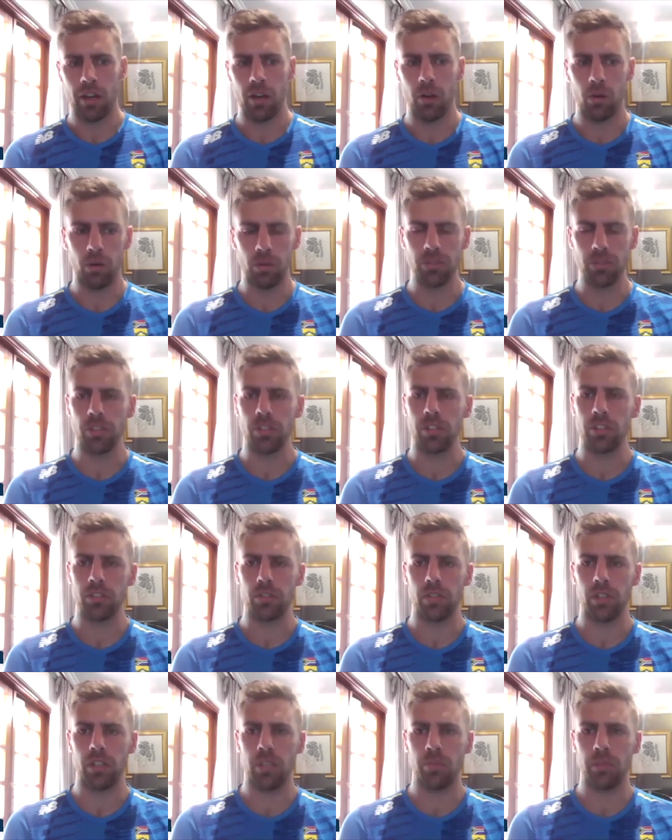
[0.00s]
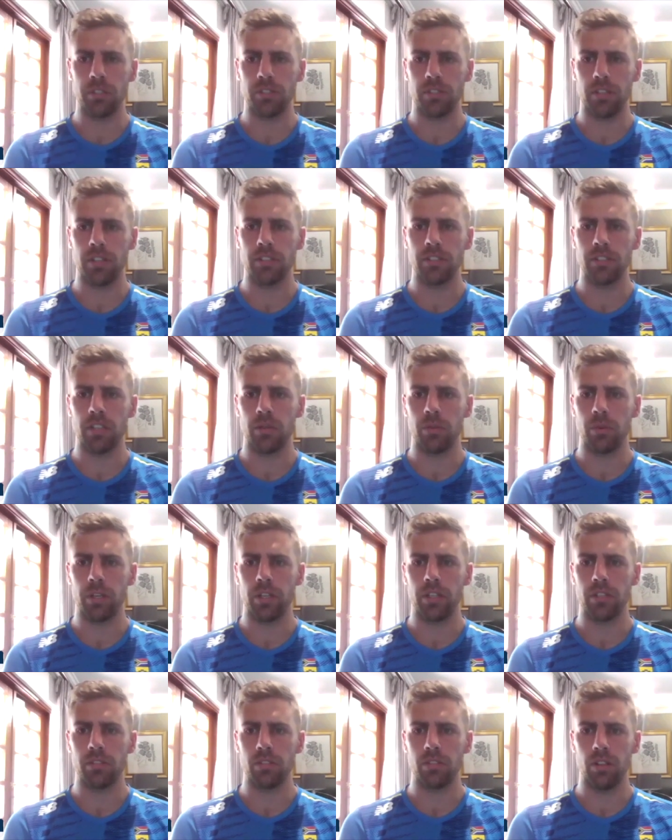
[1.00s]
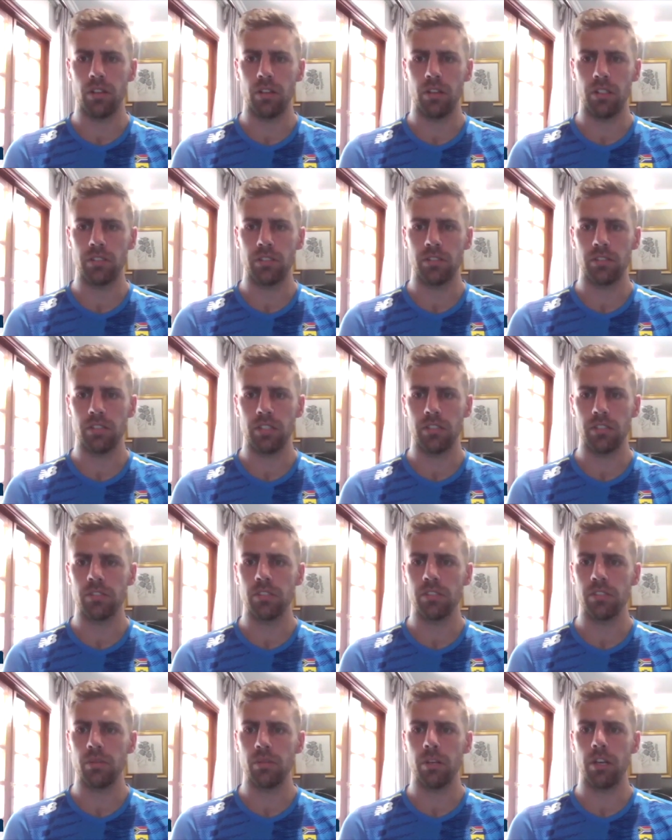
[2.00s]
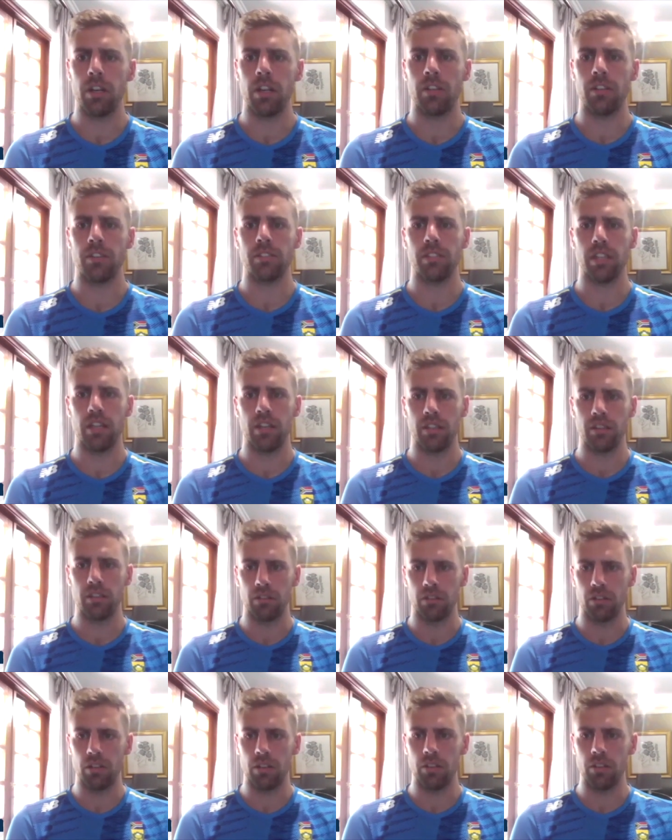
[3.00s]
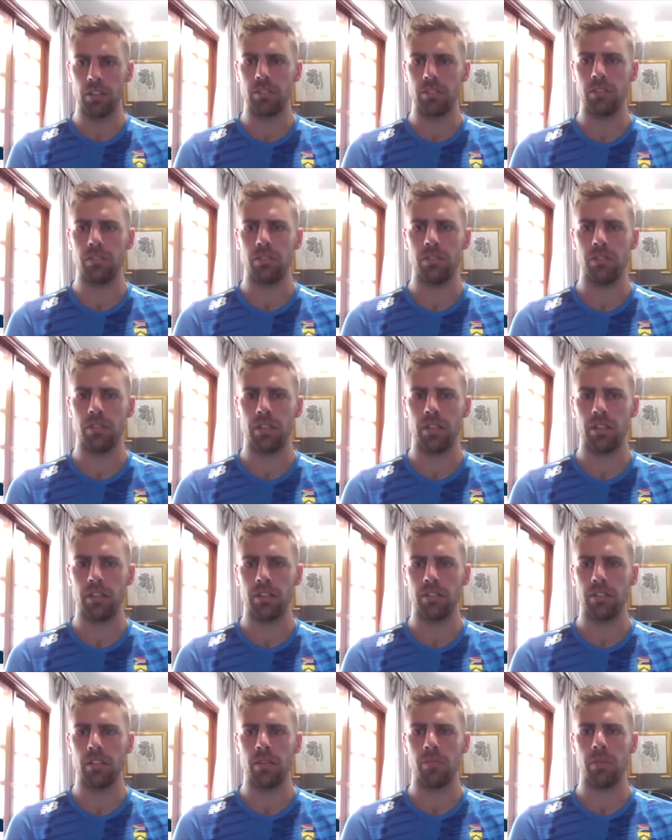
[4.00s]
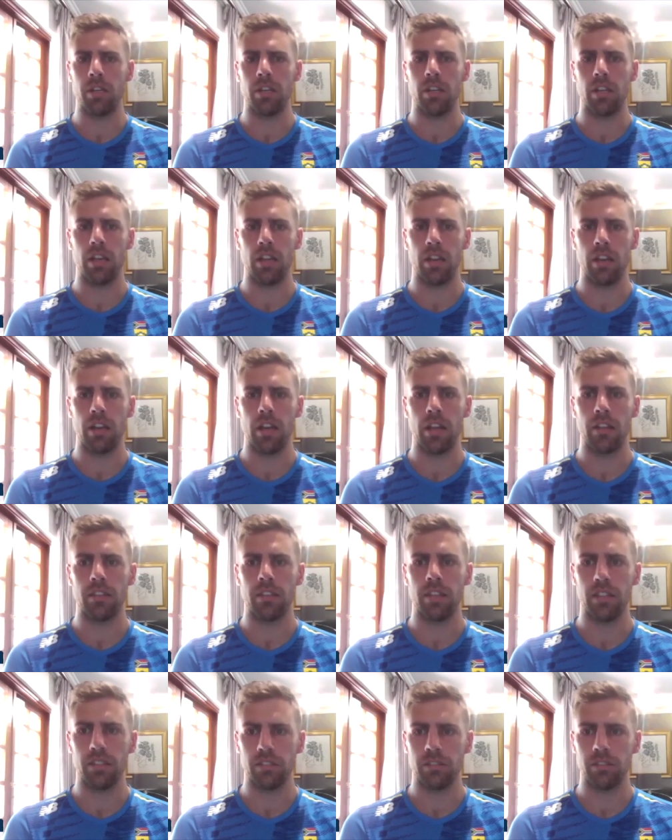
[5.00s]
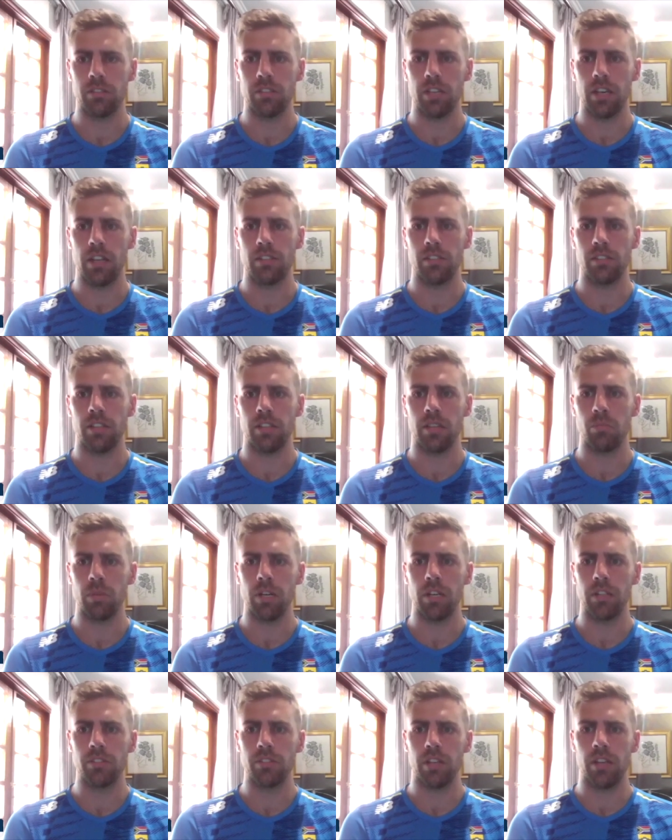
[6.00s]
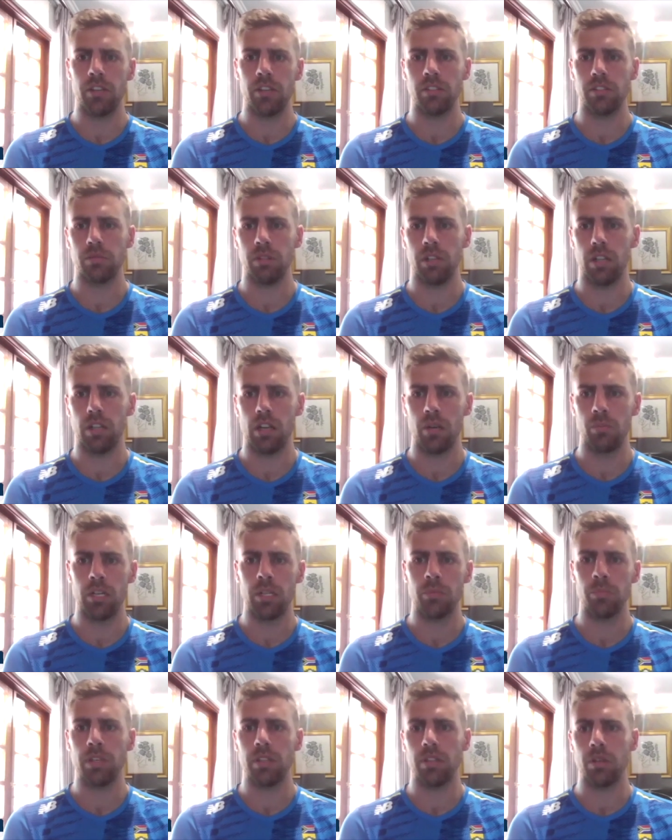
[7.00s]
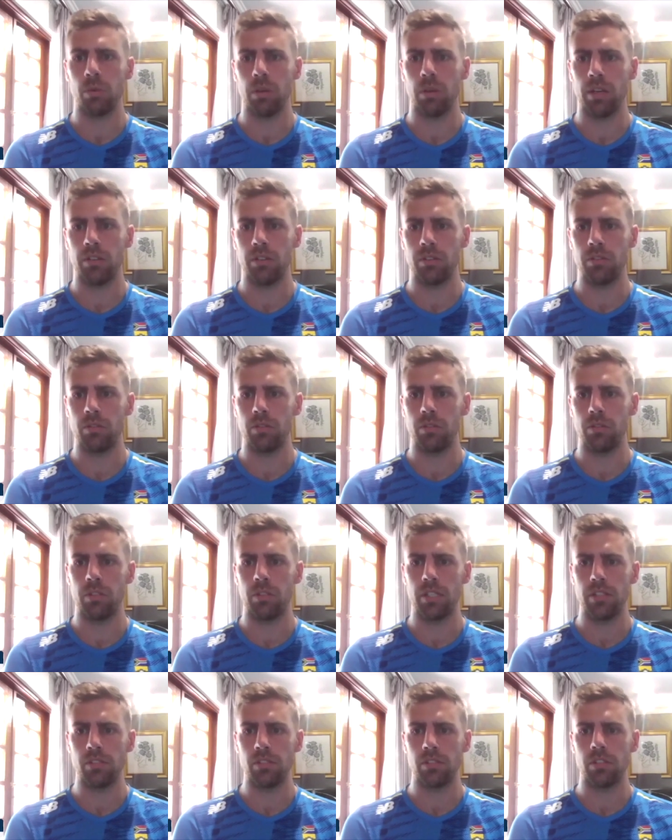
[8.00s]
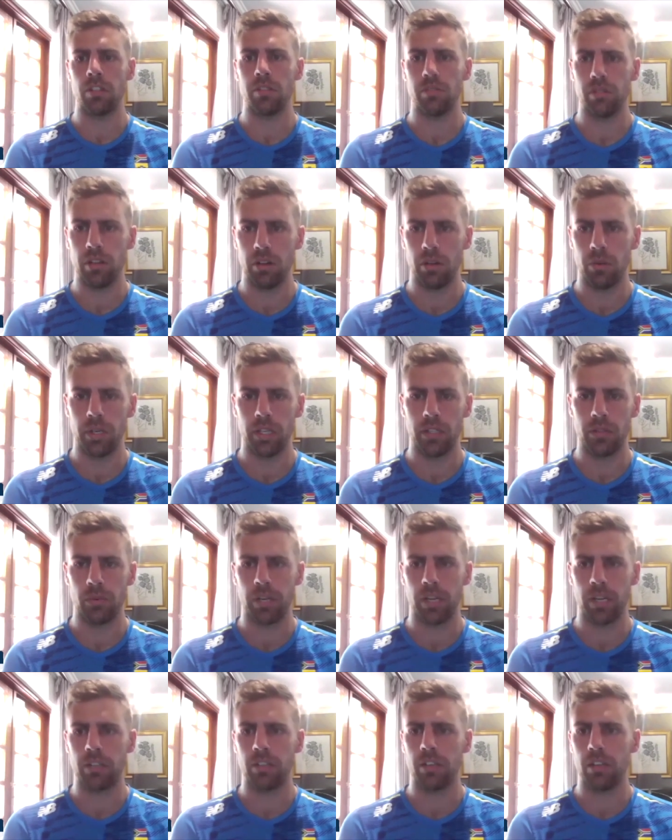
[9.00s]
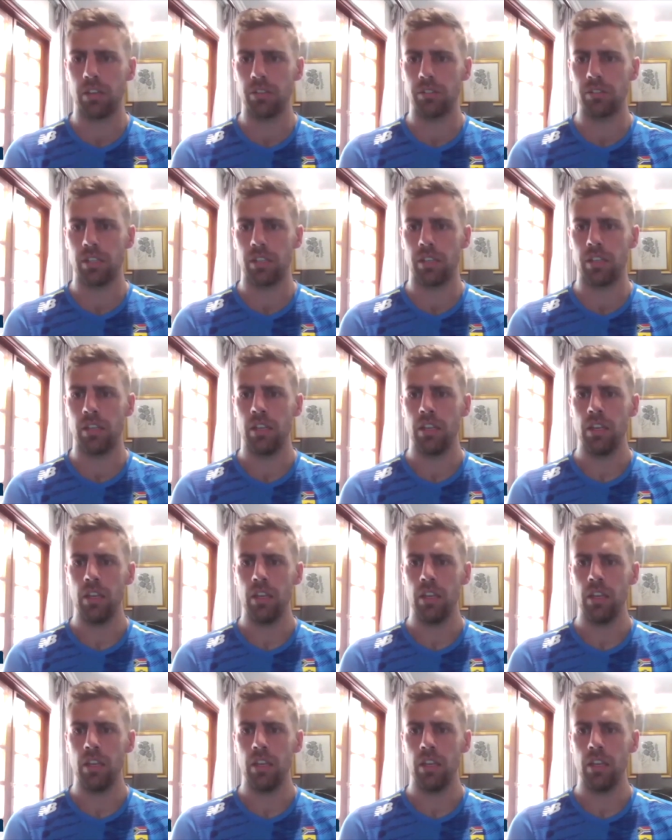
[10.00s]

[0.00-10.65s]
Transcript: also controlling but trying to take wickets. So it's just about understanding the role that you're doing in the team and at that stage. And that might change as well. I might be the one who needs to control where Dwayne goes and